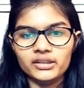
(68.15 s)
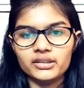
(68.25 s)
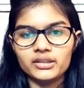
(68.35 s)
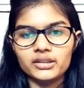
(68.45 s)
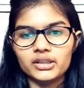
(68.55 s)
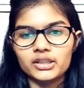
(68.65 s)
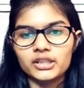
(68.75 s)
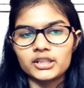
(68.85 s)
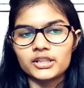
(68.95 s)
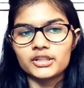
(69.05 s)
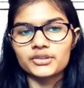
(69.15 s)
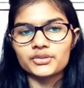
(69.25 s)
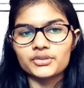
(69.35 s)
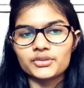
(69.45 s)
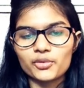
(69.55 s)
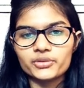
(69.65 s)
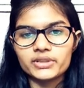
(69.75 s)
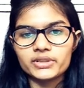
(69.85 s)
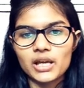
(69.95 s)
Fine. So suppose